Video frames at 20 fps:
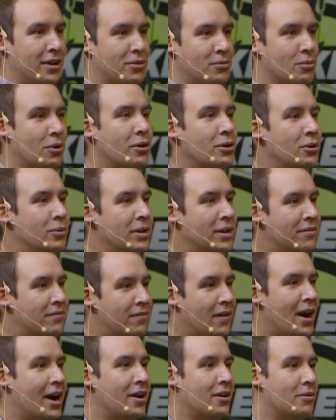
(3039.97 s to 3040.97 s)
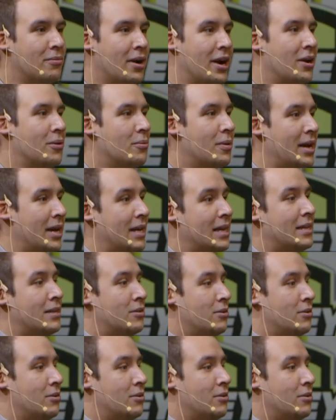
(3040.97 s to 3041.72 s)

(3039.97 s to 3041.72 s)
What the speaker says: throw you in the fire right away.